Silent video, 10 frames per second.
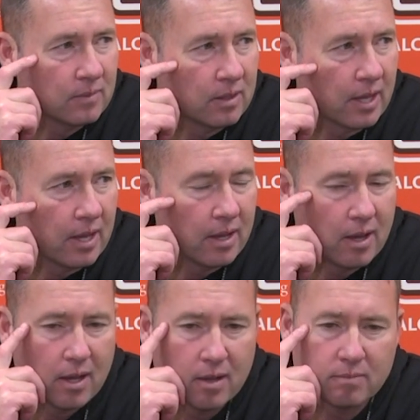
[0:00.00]
They,
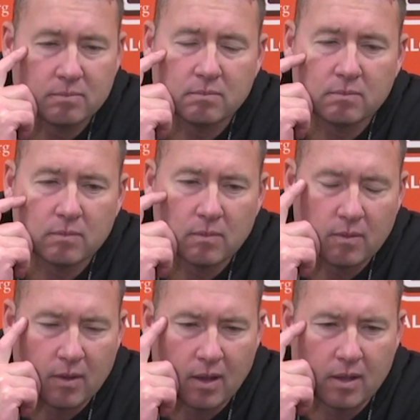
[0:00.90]

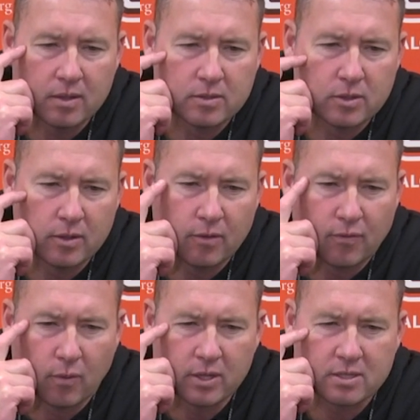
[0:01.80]
during the
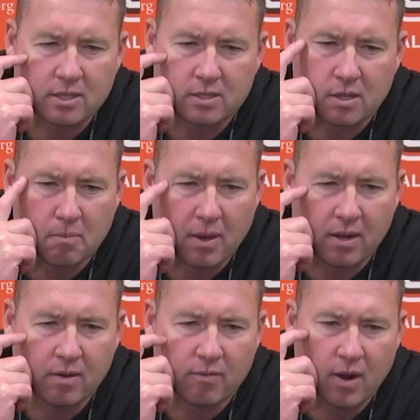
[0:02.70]
46
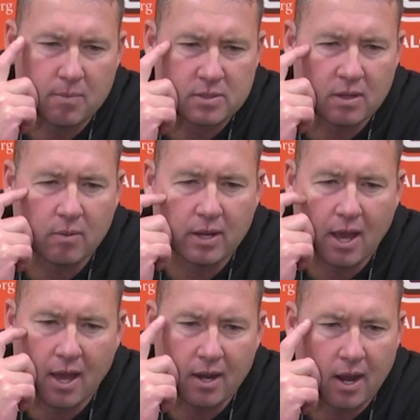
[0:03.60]
competitive reps that we
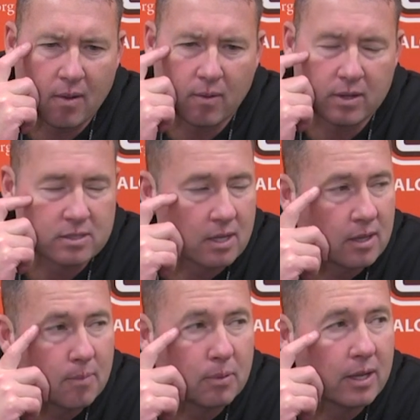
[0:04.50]
had, I want to say
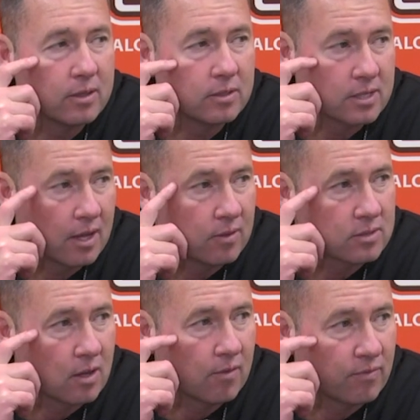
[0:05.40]
they played their
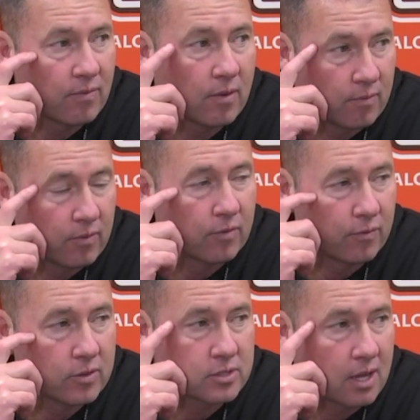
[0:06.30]
tails off for the
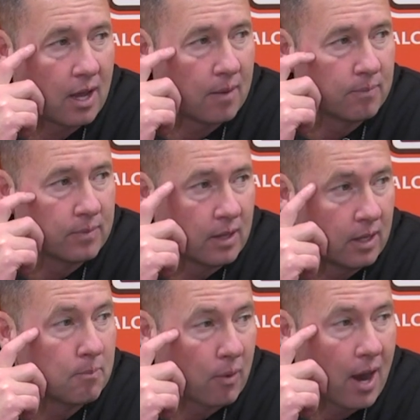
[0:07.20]
first time
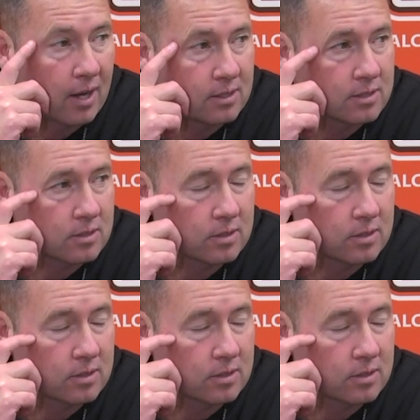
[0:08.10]
in practice.